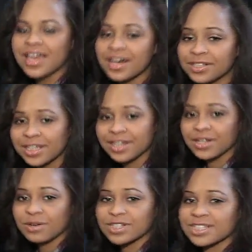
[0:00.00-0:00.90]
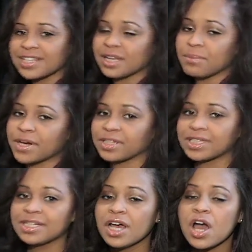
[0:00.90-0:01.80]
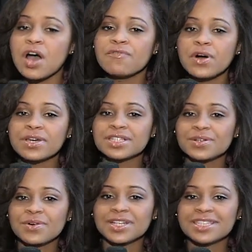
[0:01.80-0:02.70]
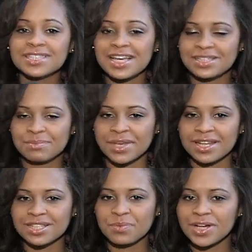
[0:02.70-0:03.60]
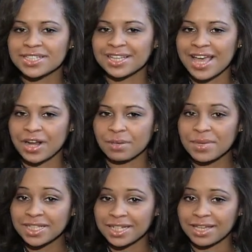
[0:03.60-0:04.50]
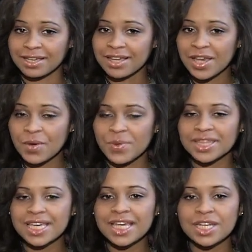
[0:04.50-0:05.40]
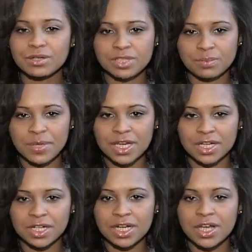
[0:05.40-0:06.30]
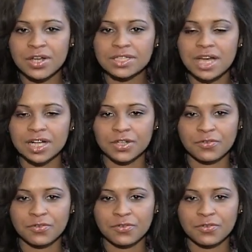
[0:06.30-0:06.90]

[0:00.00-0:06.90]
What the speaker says: held here in Ocean City, Maryland, focused on assessment as well as accountability, with keynote speaker Dr.